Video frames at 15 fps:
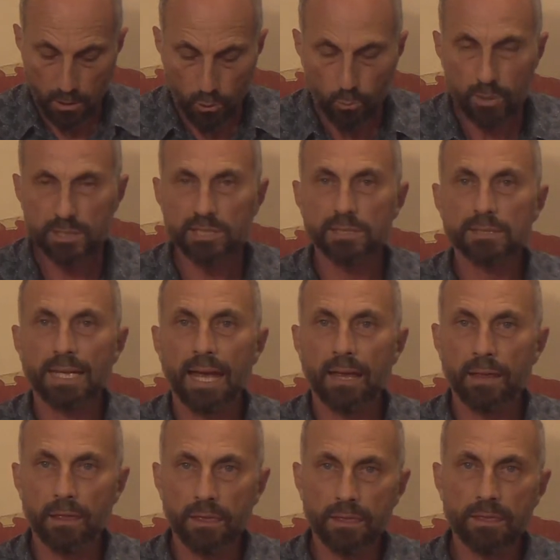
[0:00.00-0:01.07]
which is
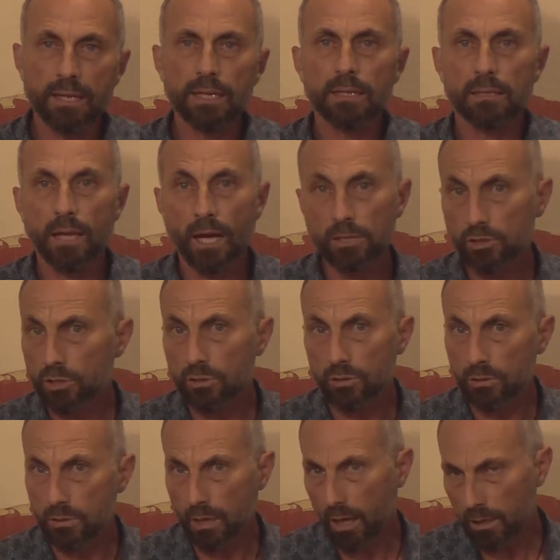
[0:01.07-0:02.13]
a
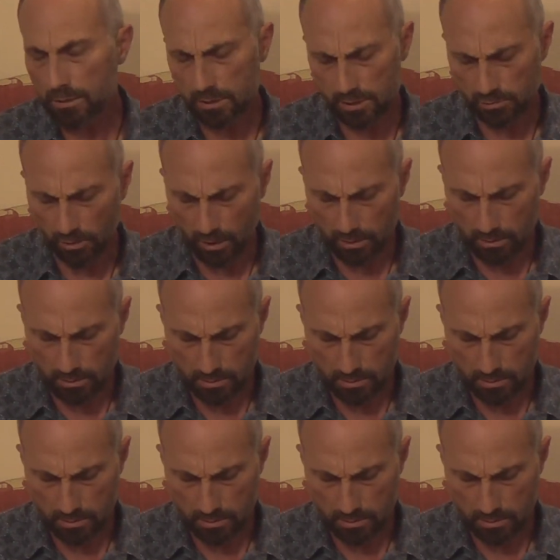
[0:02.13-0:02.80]
theological construct,